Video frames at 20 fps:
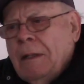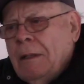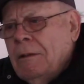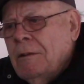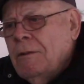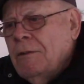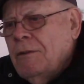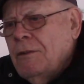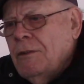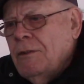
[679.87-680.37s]

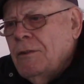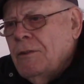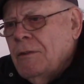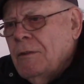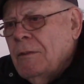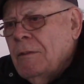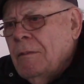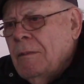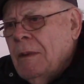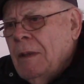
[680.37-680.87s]
Ours
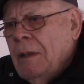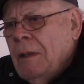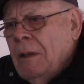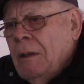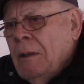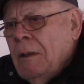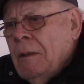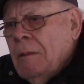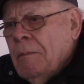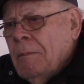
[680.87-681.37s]
is,
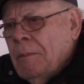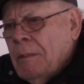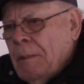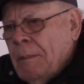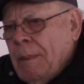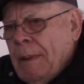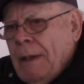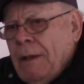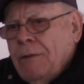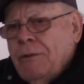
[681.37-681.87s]
the
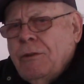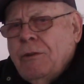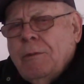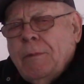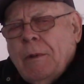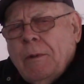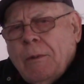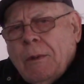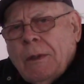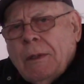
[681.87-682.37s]
pastor's
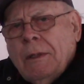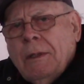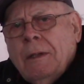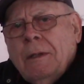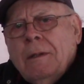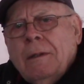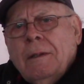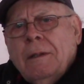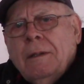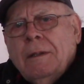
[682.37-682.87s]
been working
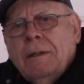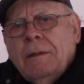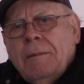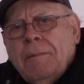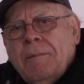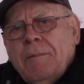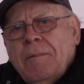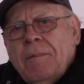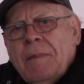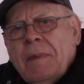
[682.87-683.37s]
hard on it
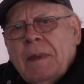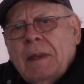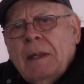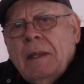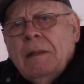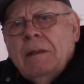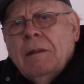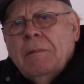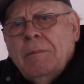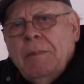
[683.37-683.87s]

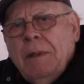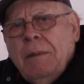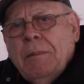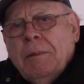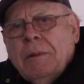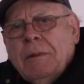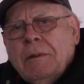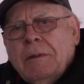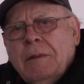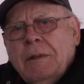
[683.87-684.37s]
and the
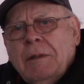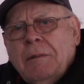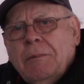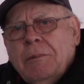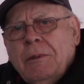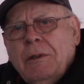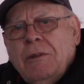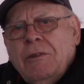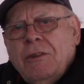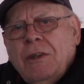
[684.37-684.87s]
people really
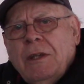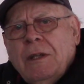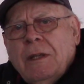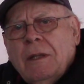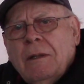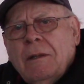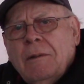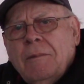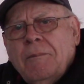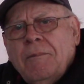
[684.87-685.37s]
appreciate
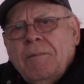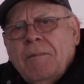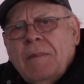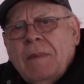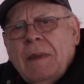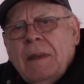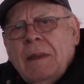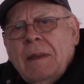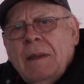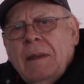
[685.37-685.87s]
it.
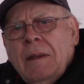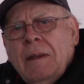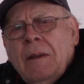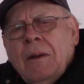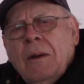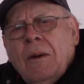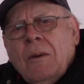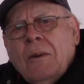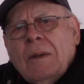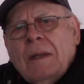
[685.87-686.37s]

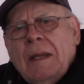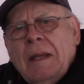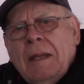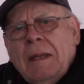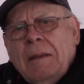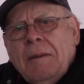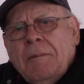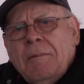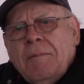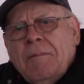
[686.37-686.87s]

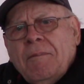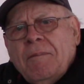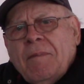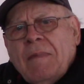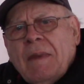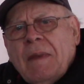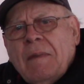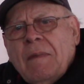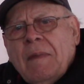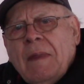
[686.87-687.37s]
Okay,
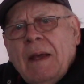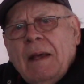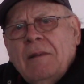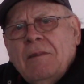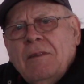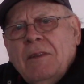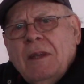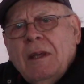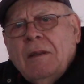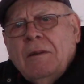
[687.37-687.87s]

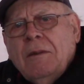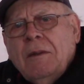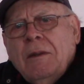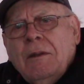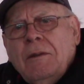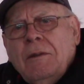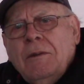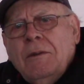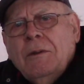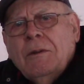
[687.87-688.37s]
that's
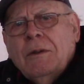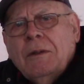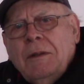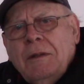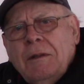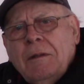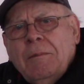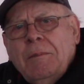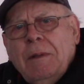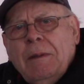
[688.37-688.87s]
it. You can
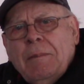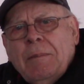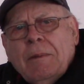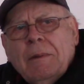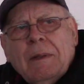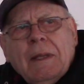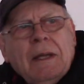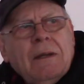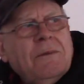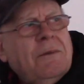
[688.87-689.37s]
hear
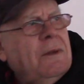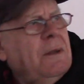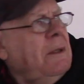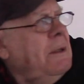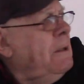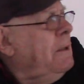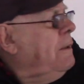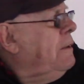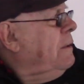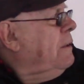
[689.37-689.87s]
people laughing
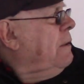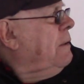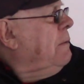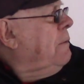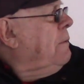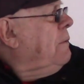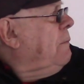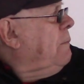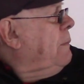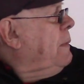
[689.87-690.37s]
in the
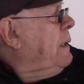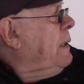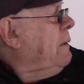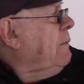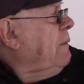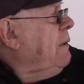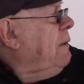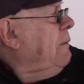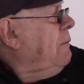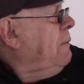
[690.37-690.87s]

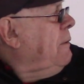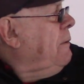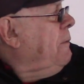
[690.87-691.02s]
background.